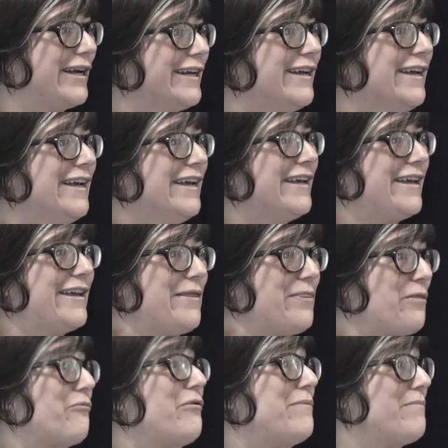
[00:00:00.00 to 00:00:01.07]
it in
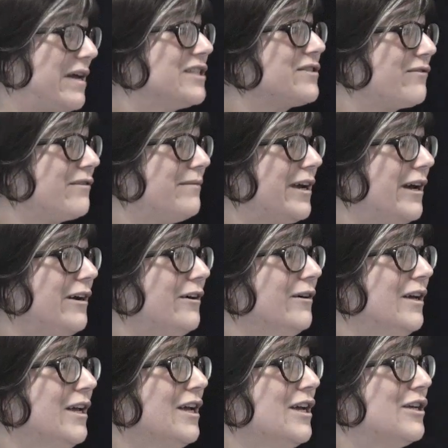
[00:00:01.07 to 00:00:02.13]
three months from now.
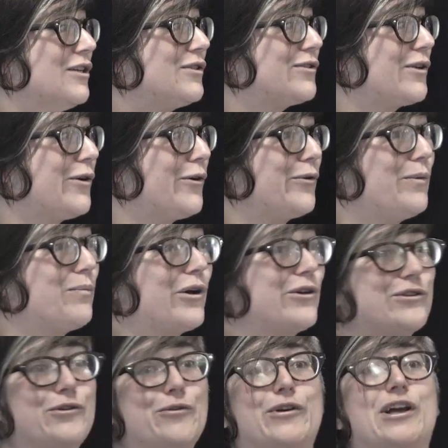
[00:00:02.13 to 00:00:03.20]
So the
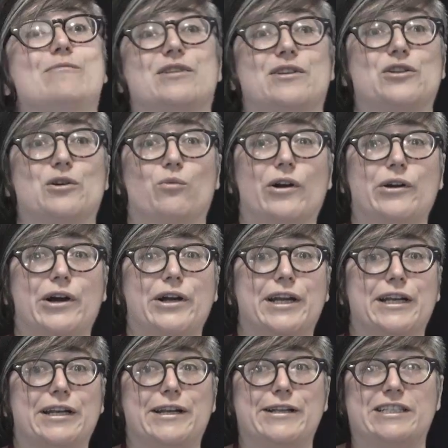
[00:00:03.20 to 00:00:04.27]
person who comes in to work on
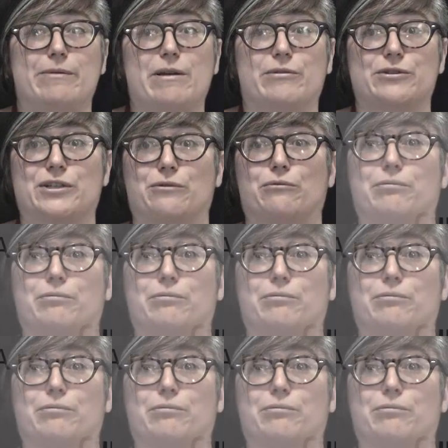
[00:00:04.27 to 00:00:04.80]
it needs to be able to